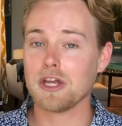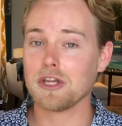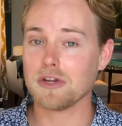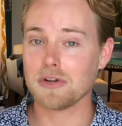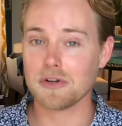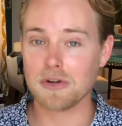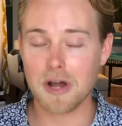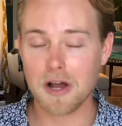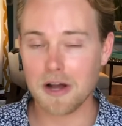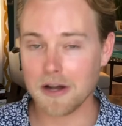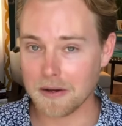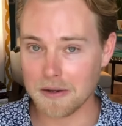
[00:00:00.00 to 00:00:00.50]

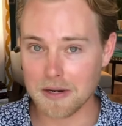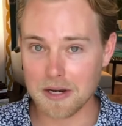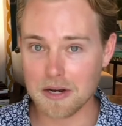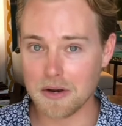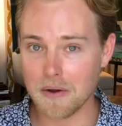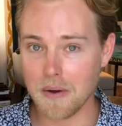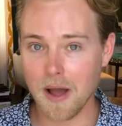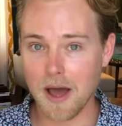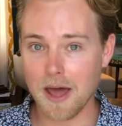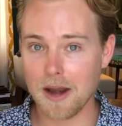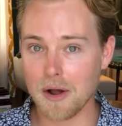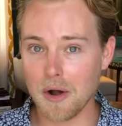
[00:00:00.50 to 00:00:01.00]
you're not gonna
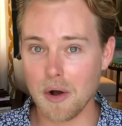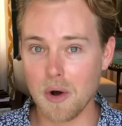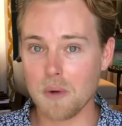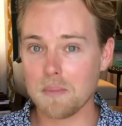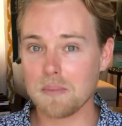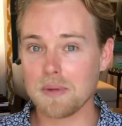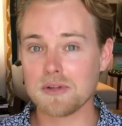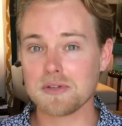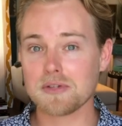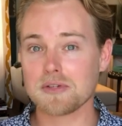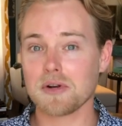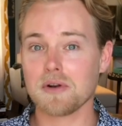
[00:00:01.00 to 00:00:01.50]
know how to
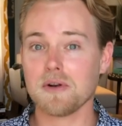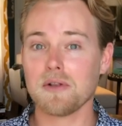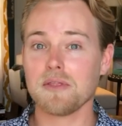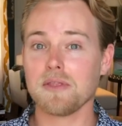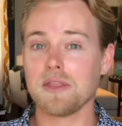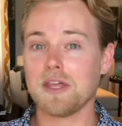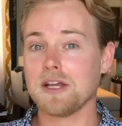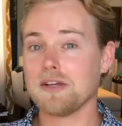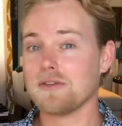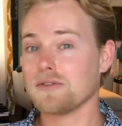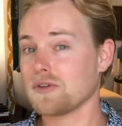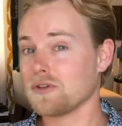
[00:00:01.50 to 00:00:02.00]
open certain
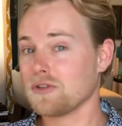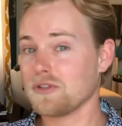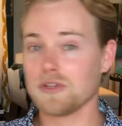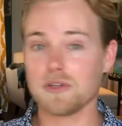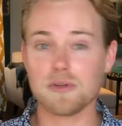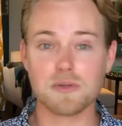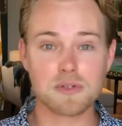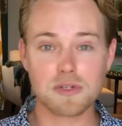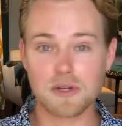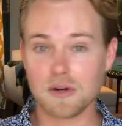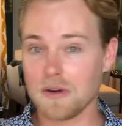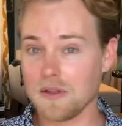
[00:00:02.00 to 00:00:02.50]
things or
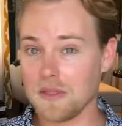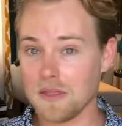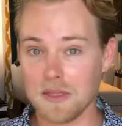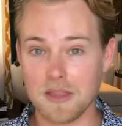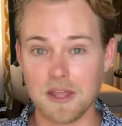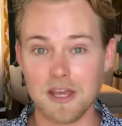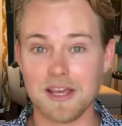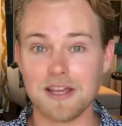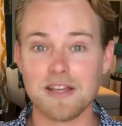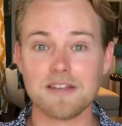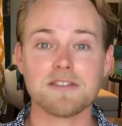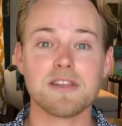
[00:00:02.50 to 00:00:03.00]
do certain
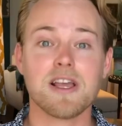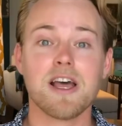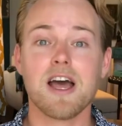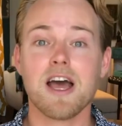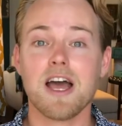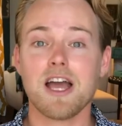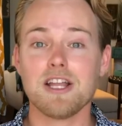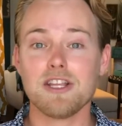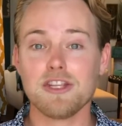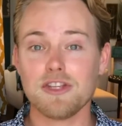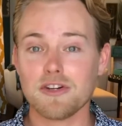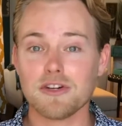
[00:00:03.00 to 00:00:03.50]
things,
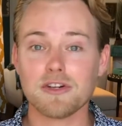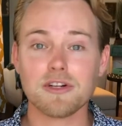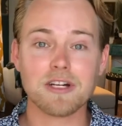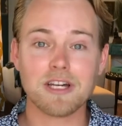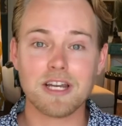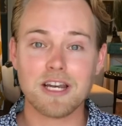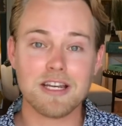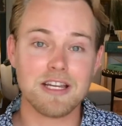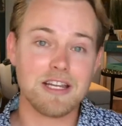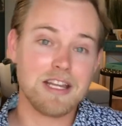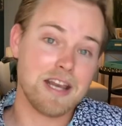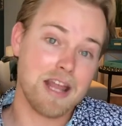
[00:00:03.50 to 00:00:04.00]
and you're
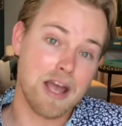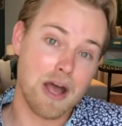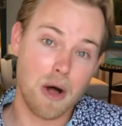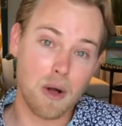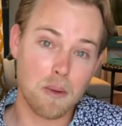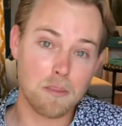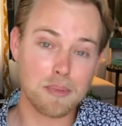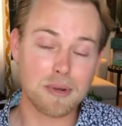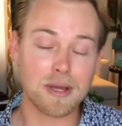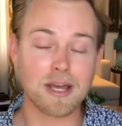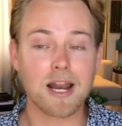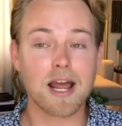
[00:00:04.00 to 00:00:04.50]
gonna need
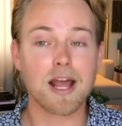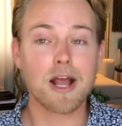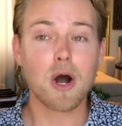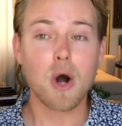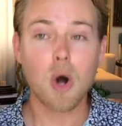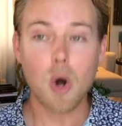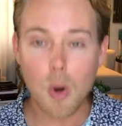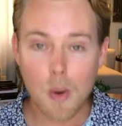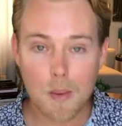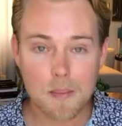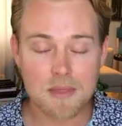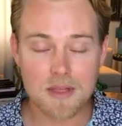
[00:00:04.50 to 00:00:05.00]
help. And I
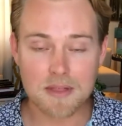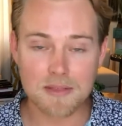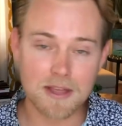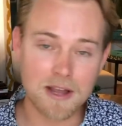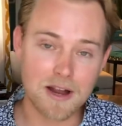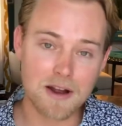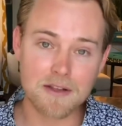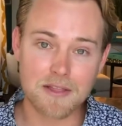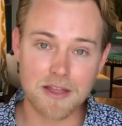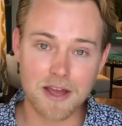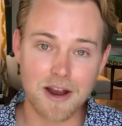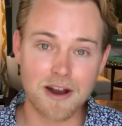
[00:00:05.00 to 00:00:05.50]
hope that
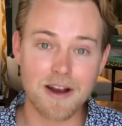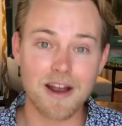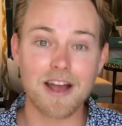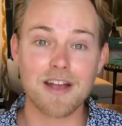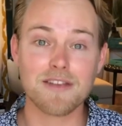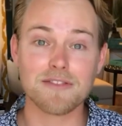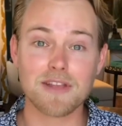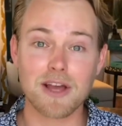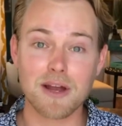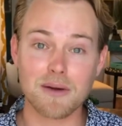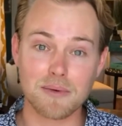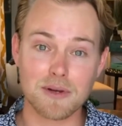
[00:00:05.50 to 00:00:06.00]
they are there
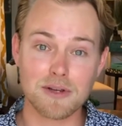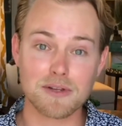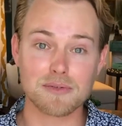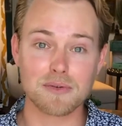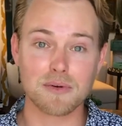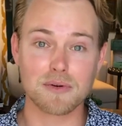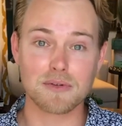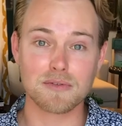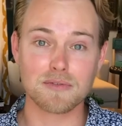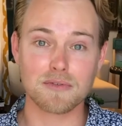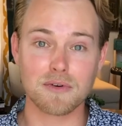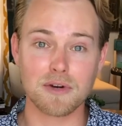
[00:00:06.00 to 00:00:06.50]
as that
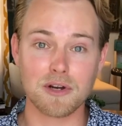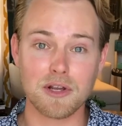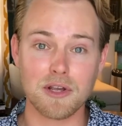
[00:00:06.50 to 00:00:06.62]
resource for